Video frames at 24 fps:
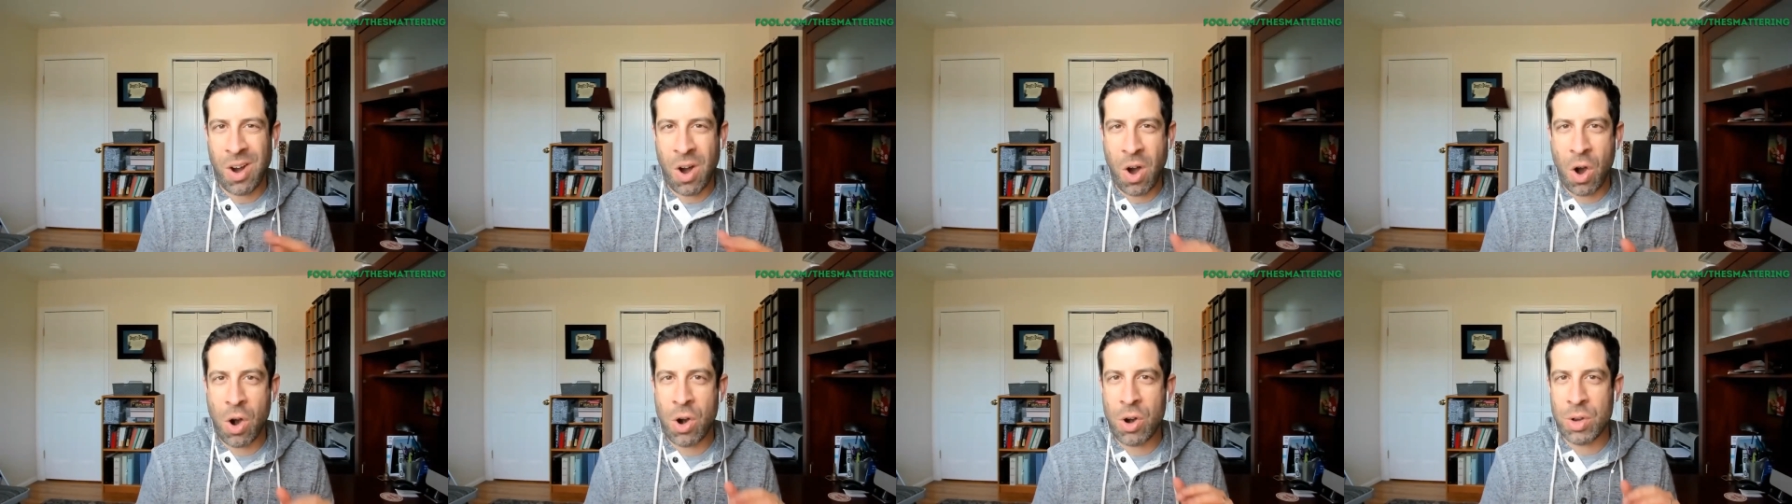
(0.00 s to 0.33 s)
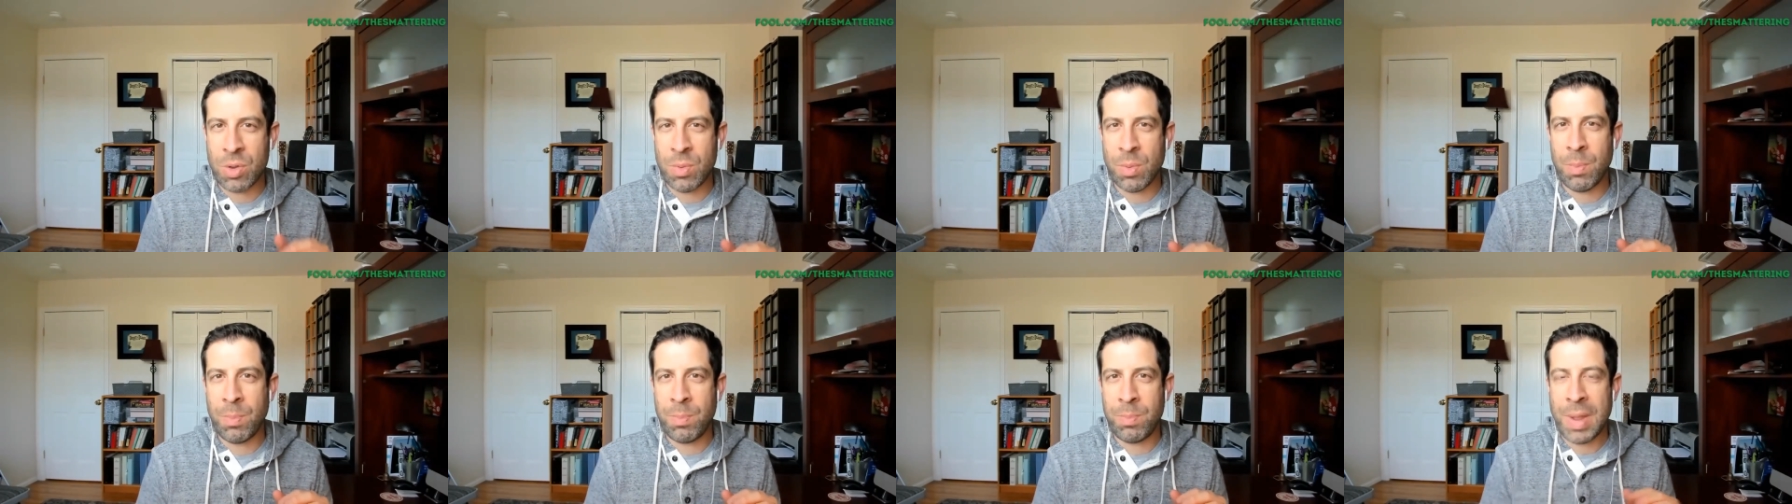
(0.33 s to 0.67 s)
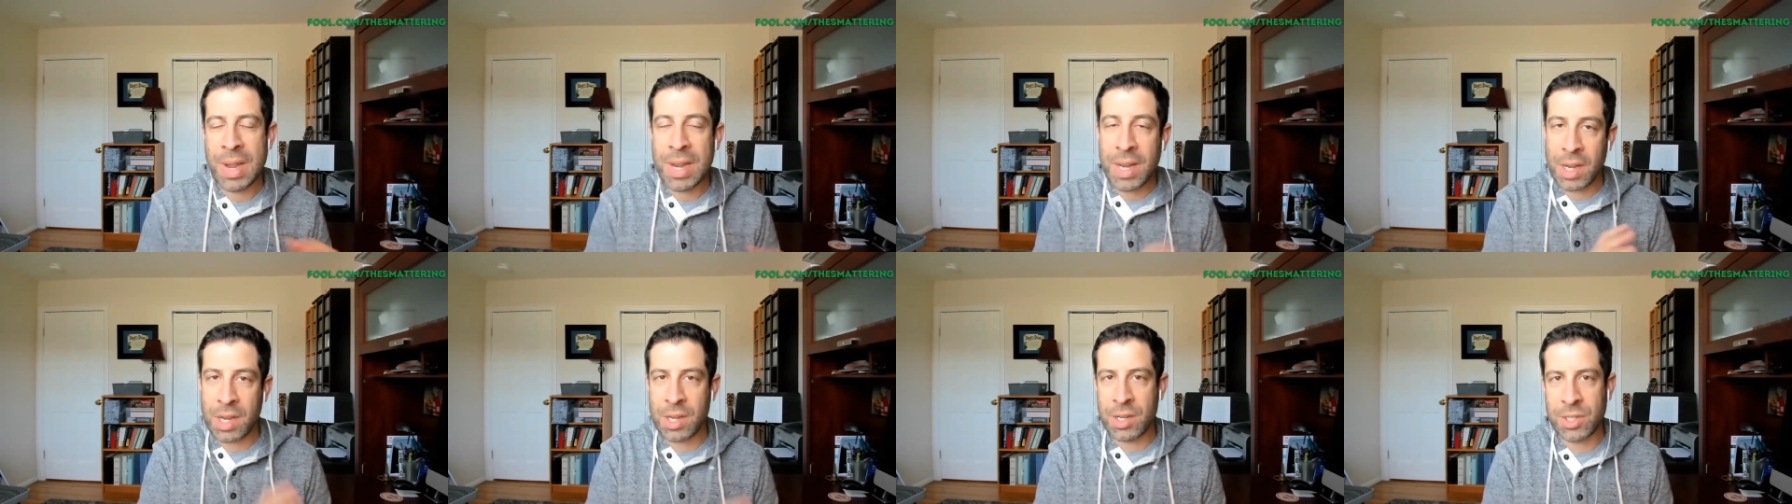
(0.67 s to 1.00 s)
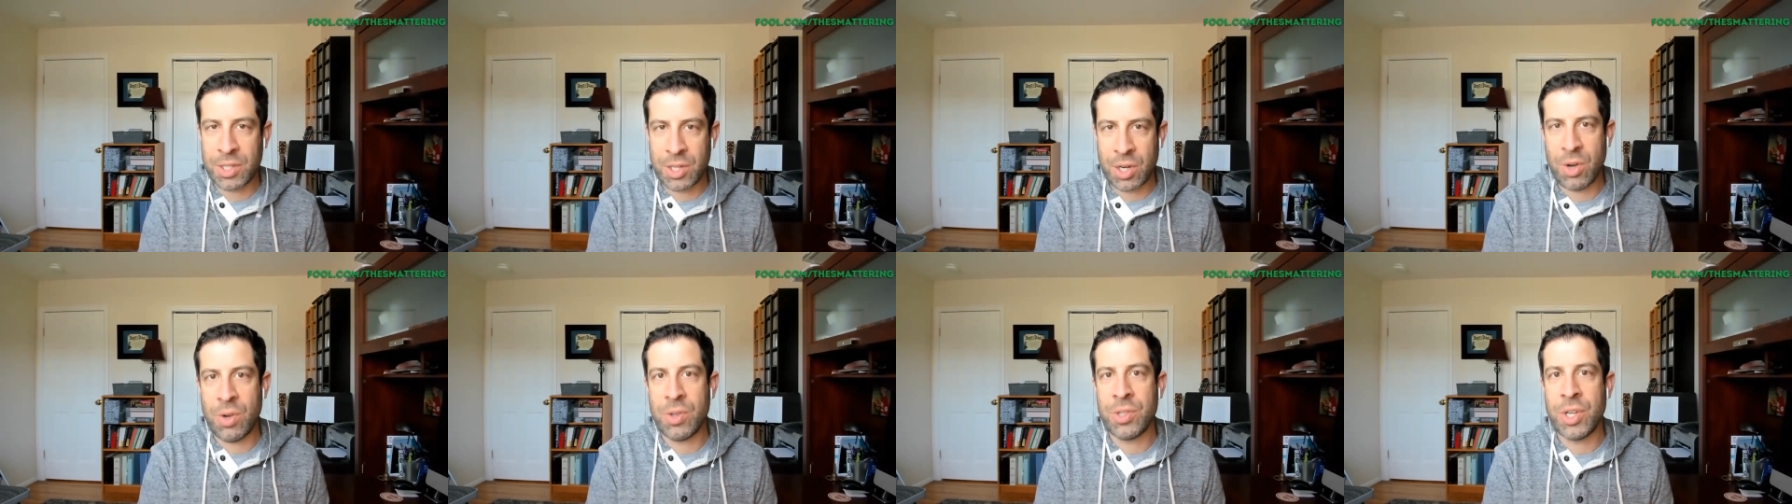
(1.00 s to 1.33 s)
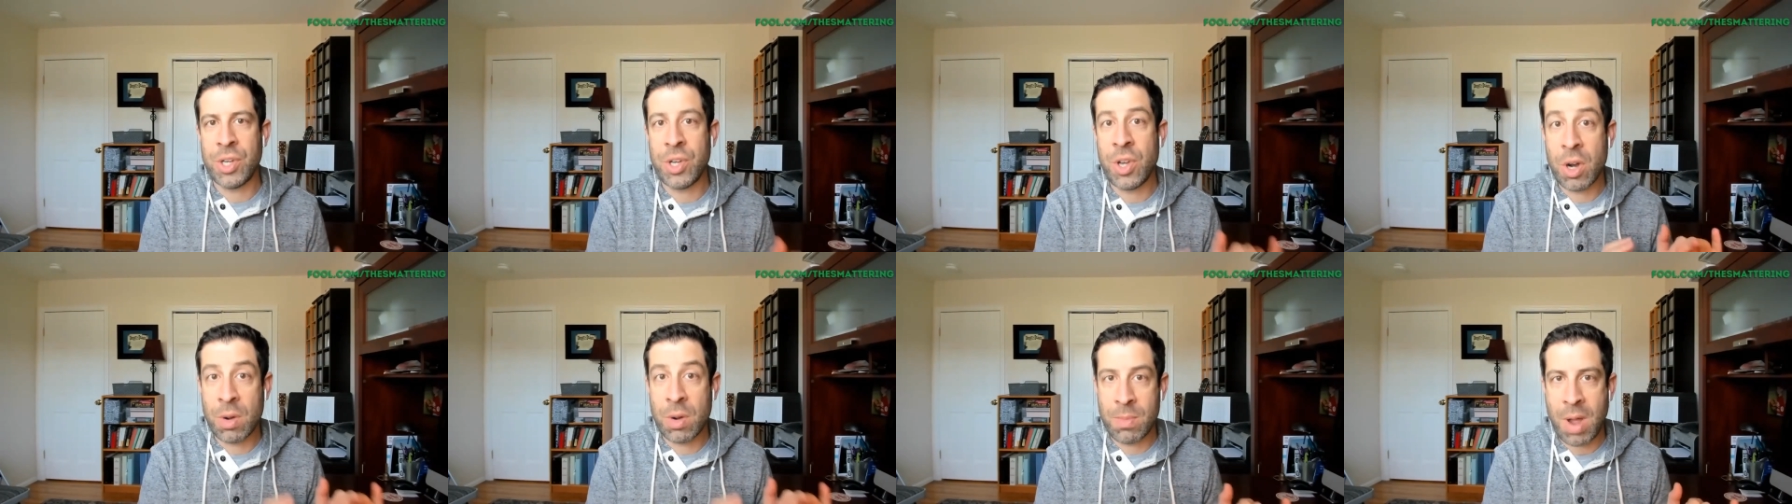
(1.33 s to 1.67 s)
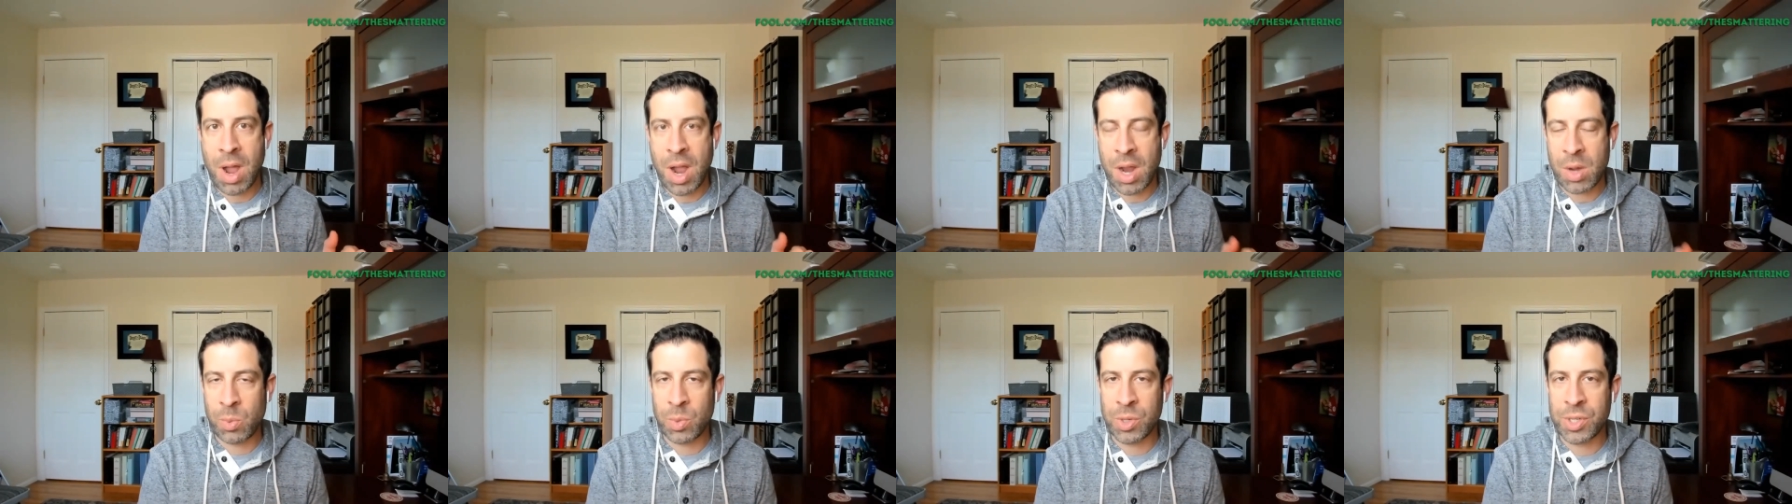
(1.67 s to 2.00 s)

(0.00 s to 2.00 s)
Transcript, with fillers: aren't big concerns in your mind with